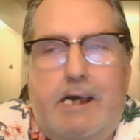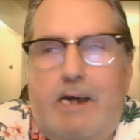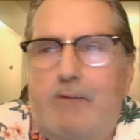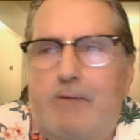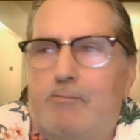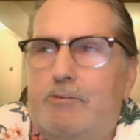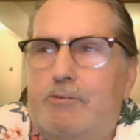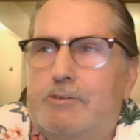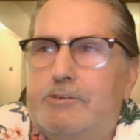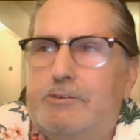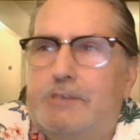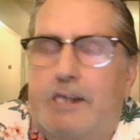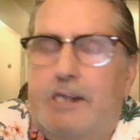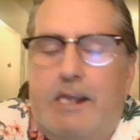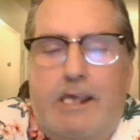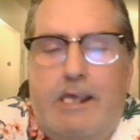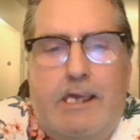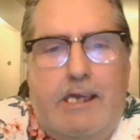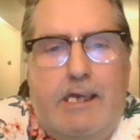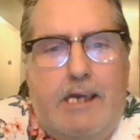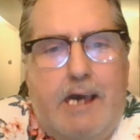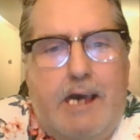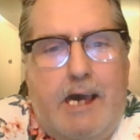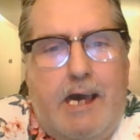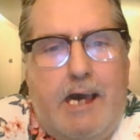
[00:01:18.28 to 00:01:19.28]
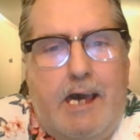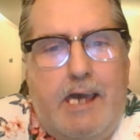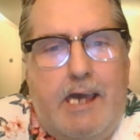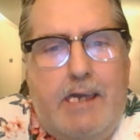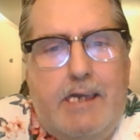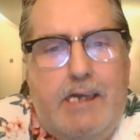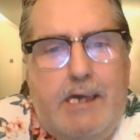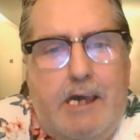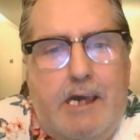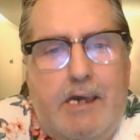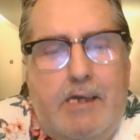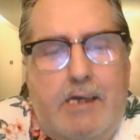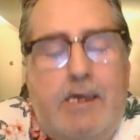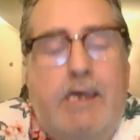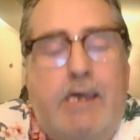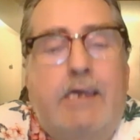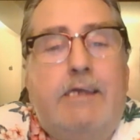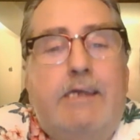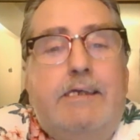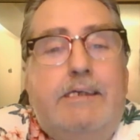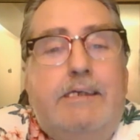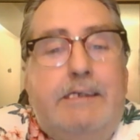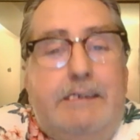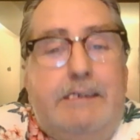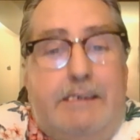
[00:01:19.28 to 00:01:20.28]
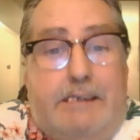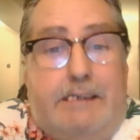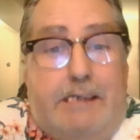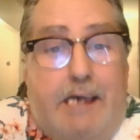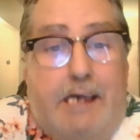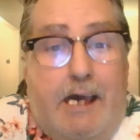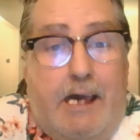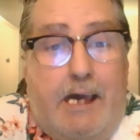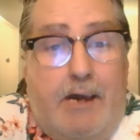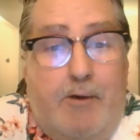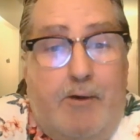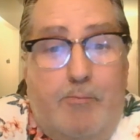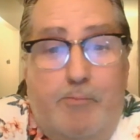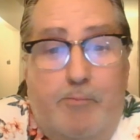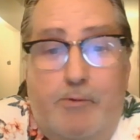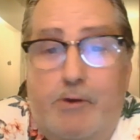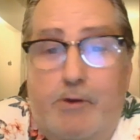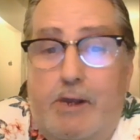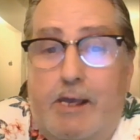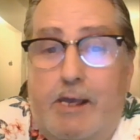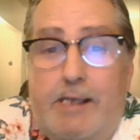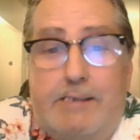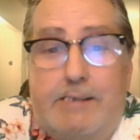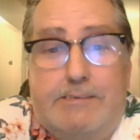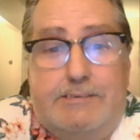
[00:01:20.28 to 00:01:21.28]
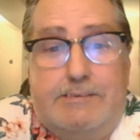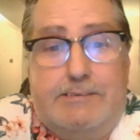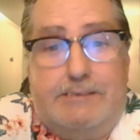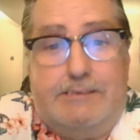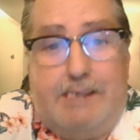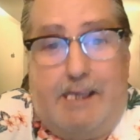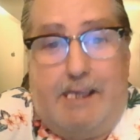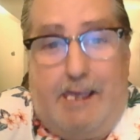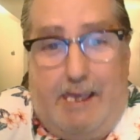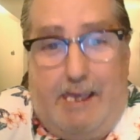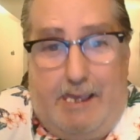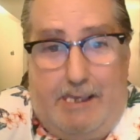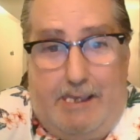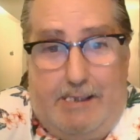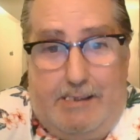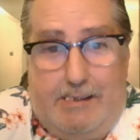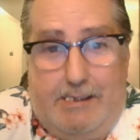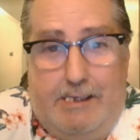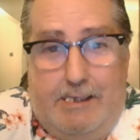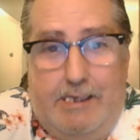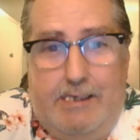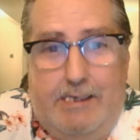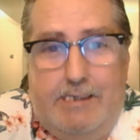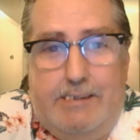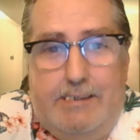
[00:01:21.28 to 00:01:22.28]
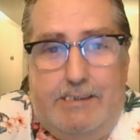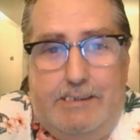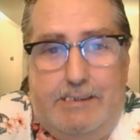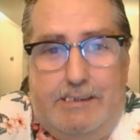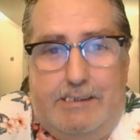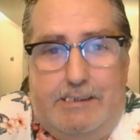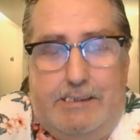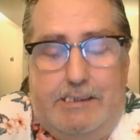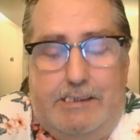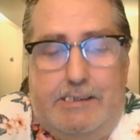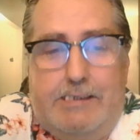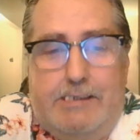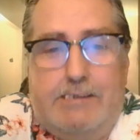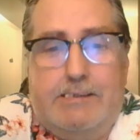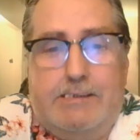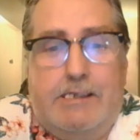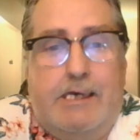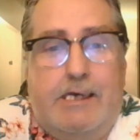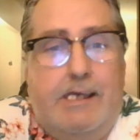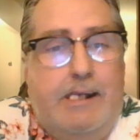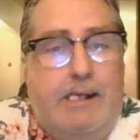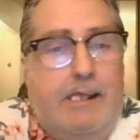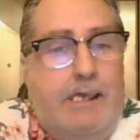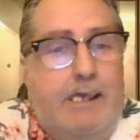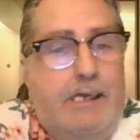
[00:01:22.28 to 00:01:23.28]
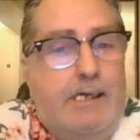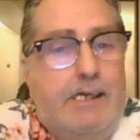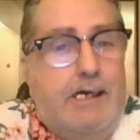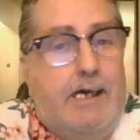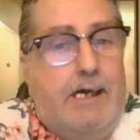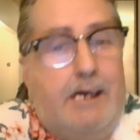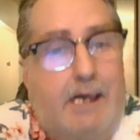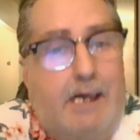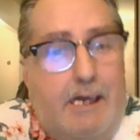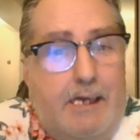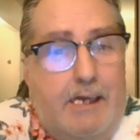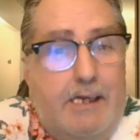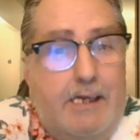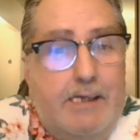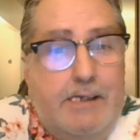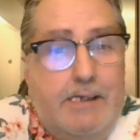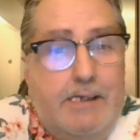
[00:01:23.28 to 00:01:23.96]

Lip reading: what is that? AE, Albert Einstein. AE, not AI.